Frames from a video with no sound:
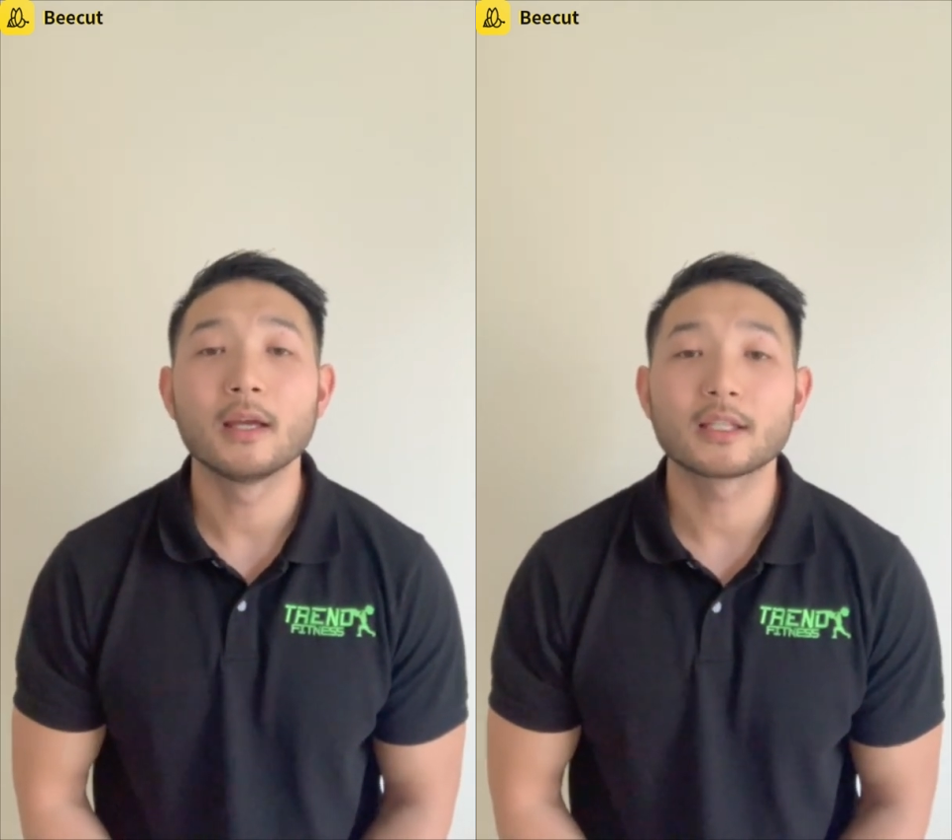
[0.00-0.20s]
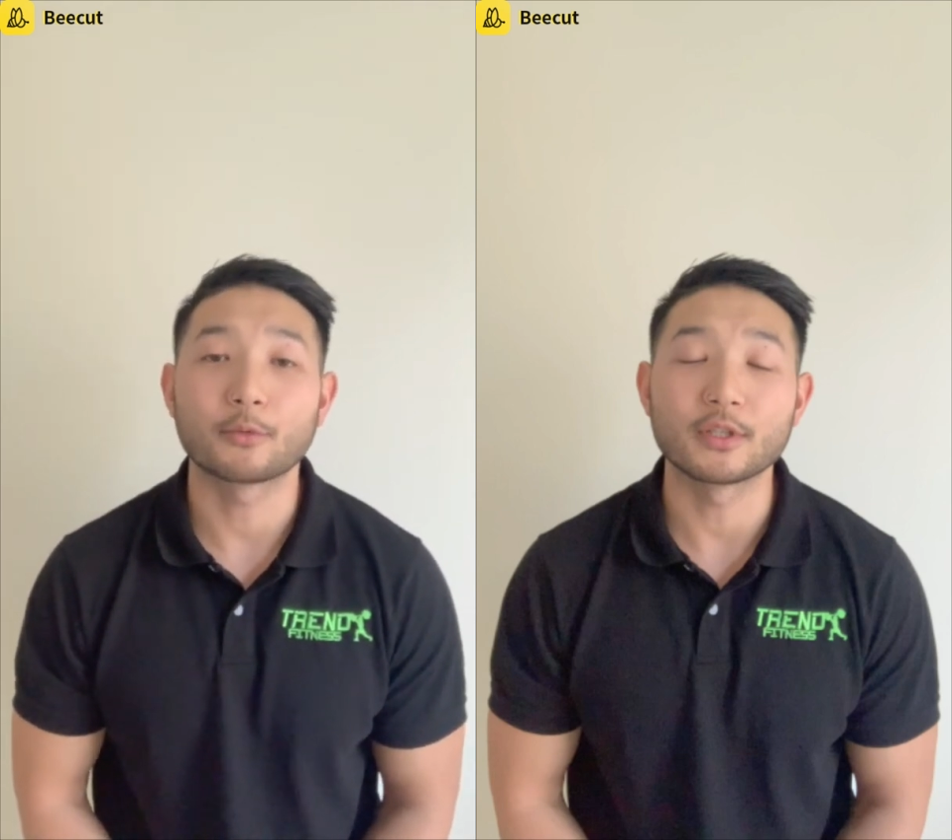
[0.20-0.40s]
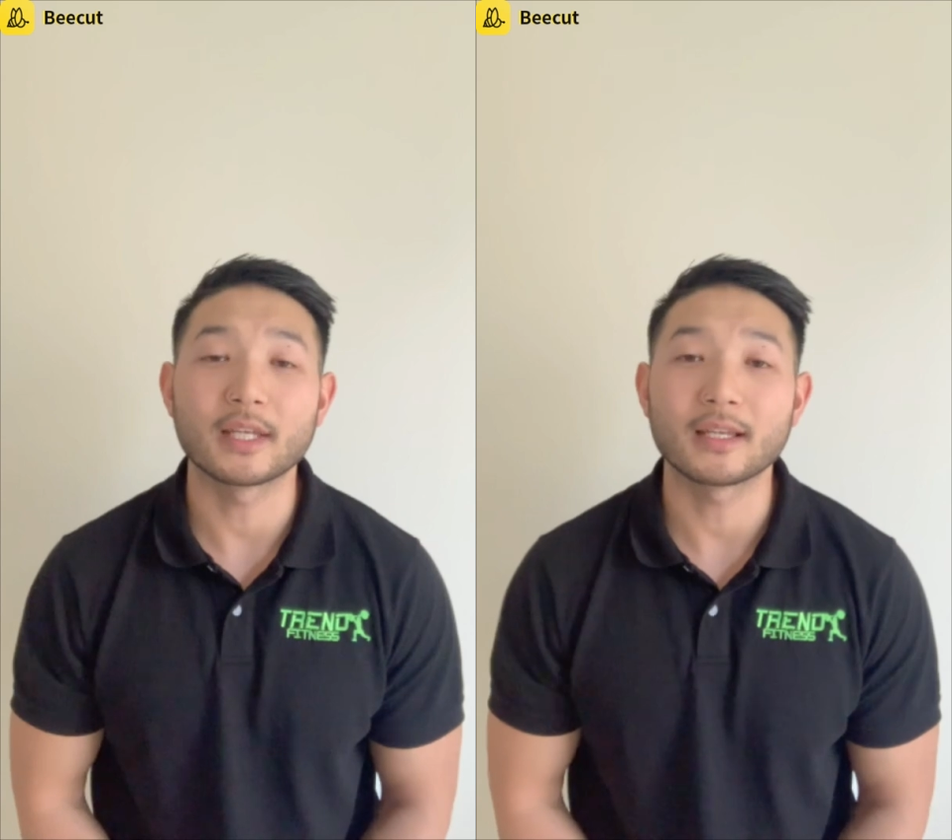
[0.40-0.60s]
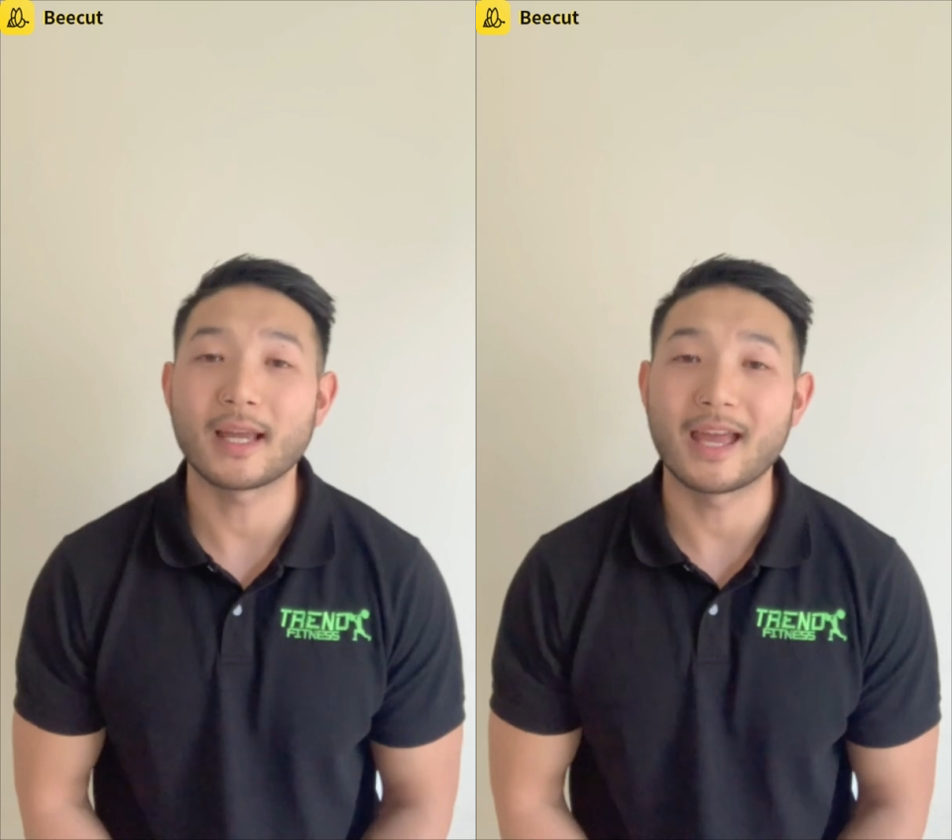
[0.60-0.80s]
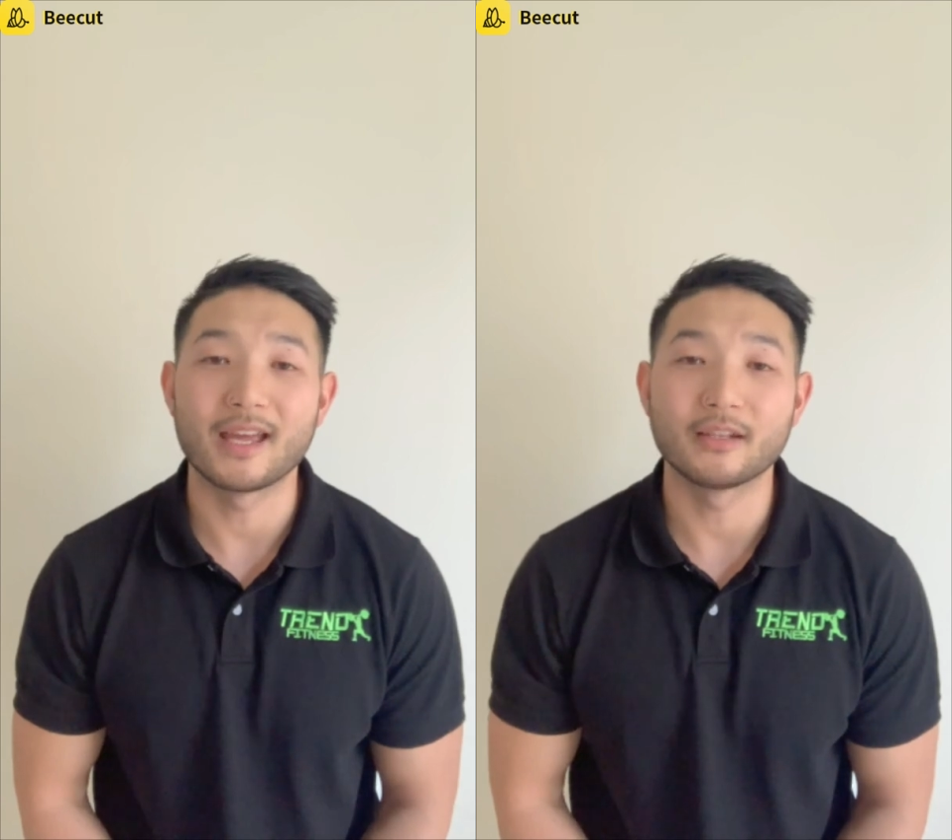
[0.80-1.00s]
sprinting,
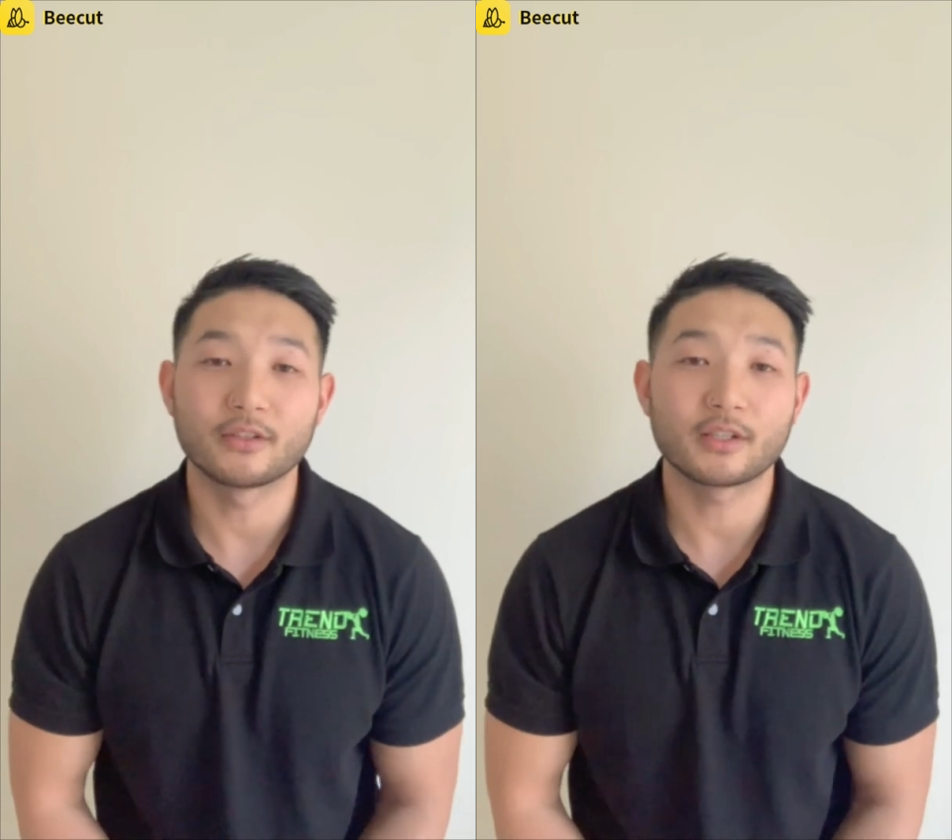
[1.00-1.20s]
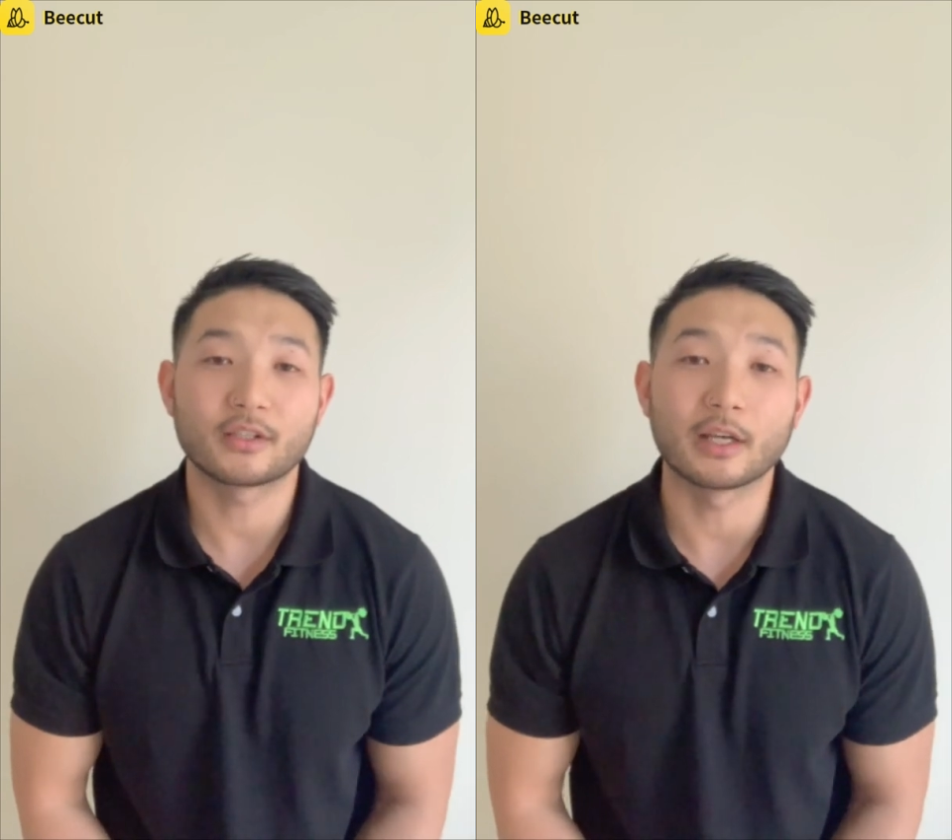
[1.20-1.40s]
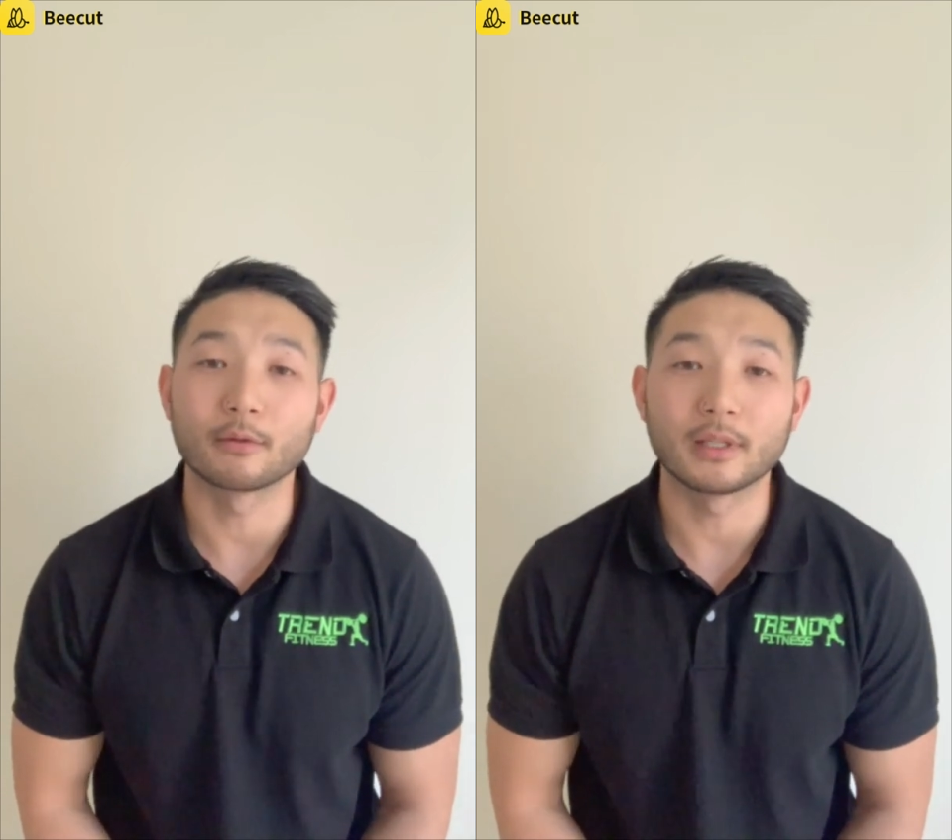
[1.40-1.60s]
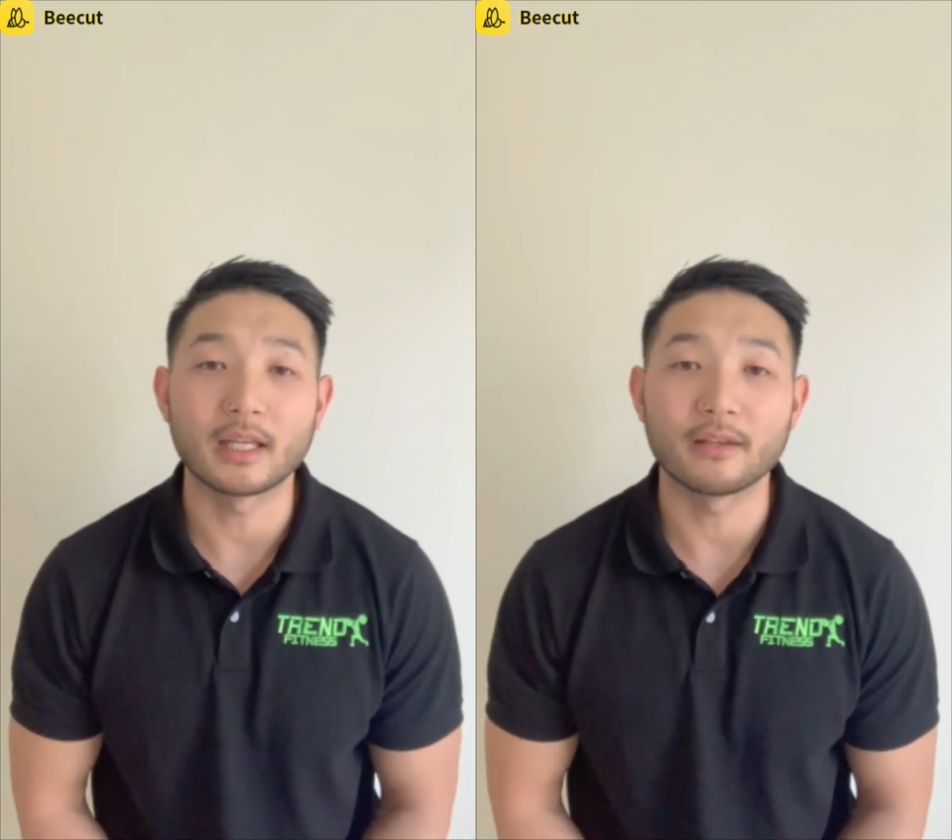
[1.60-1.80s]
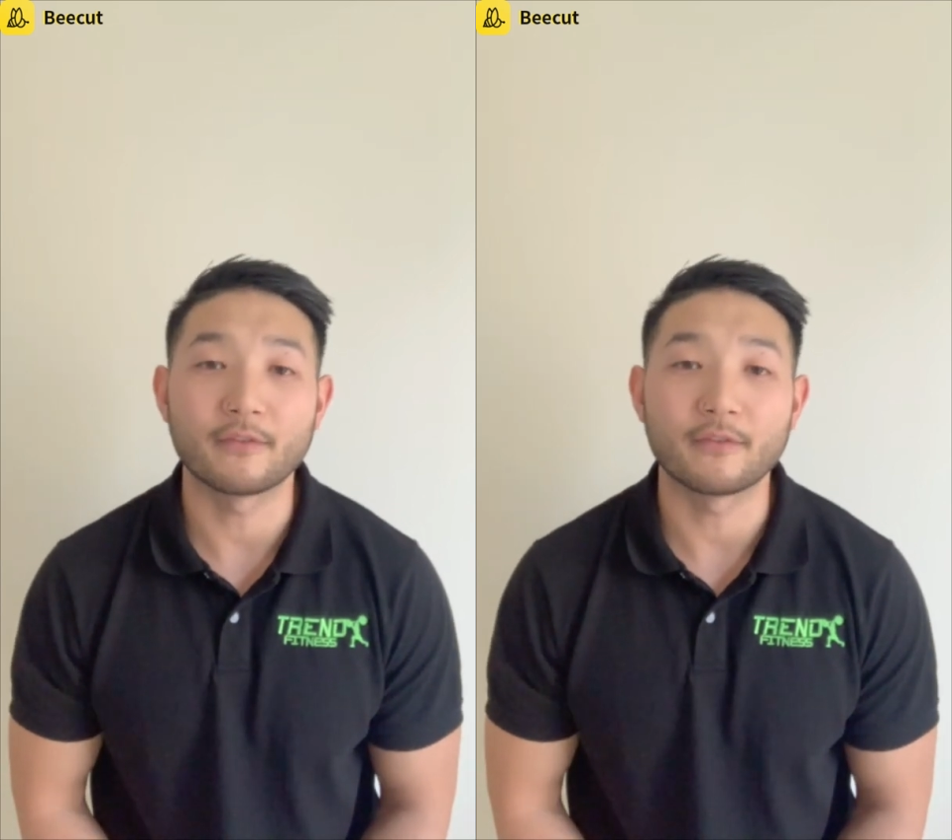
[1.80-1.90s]
and just generally